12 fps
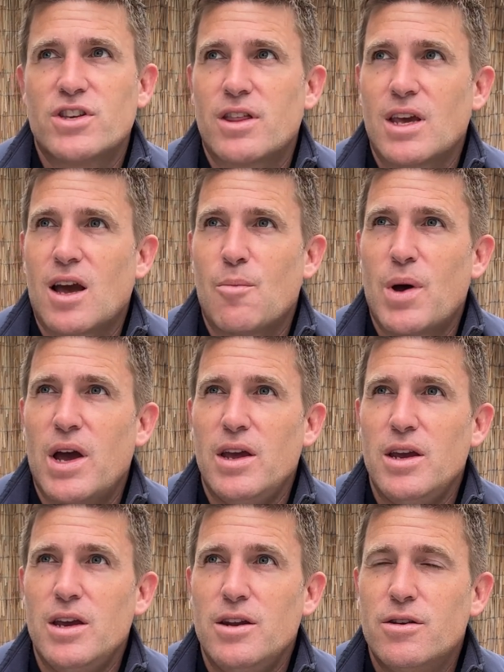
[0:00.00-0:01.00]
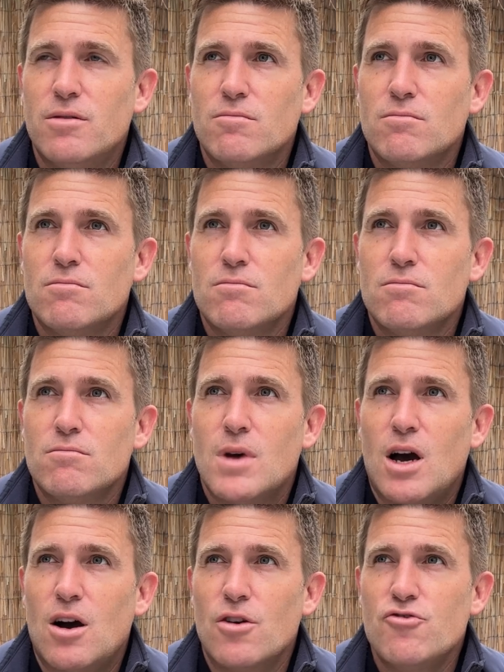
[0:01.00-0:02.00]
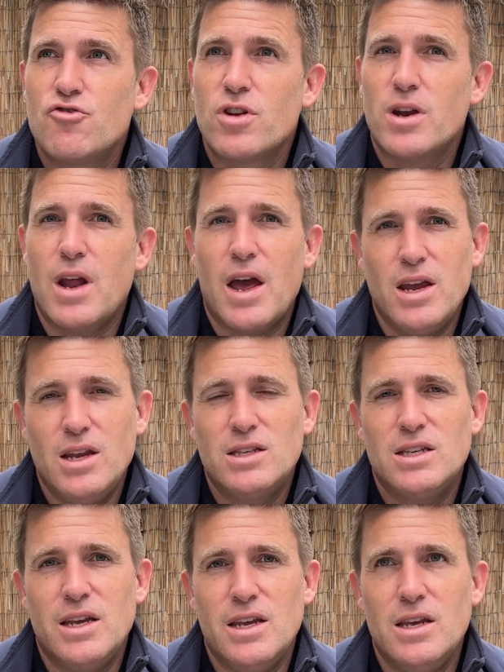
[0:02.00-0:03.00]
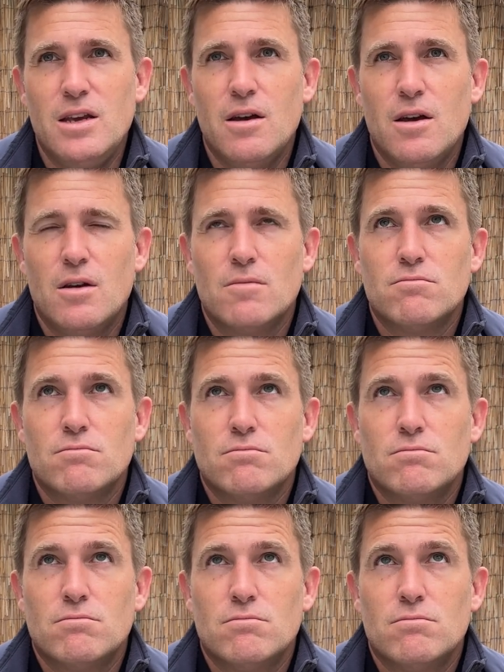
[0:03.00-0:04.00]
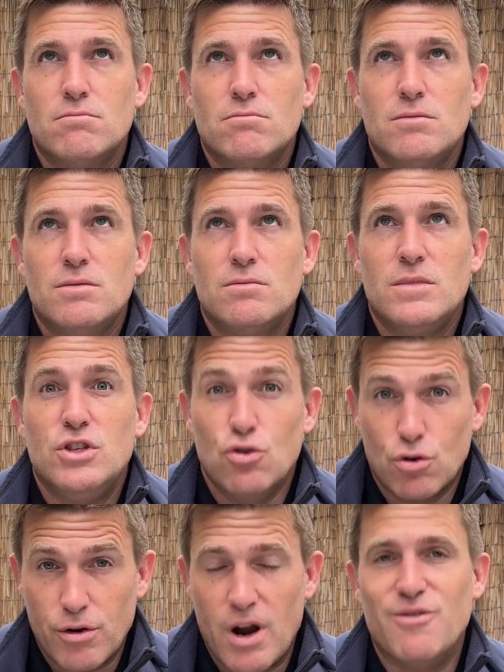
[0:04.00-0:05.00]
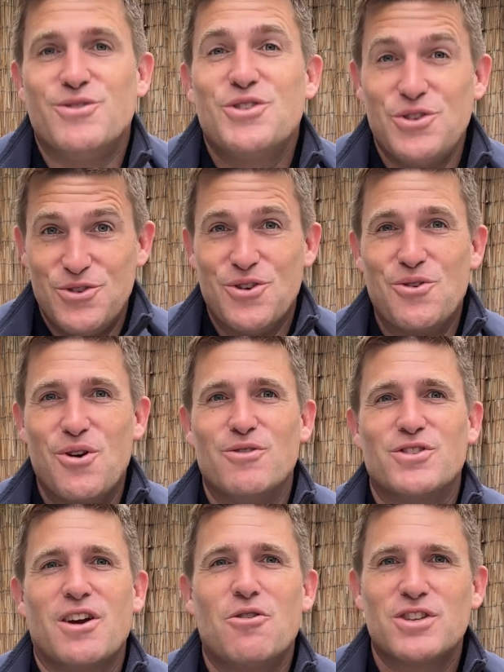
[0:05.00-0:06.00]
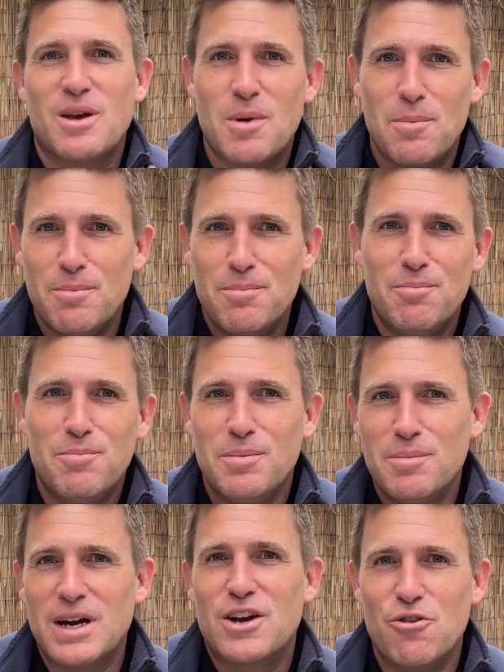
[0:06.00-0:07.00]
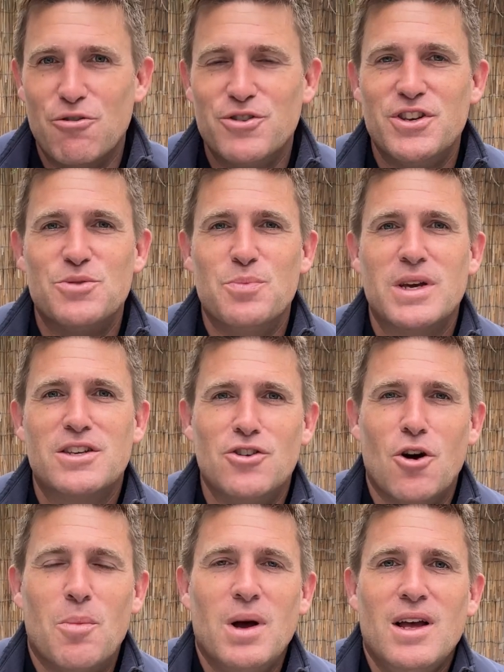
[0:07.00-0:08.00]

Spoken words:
I think I paid 180 euros. I always get my currencies mixed up.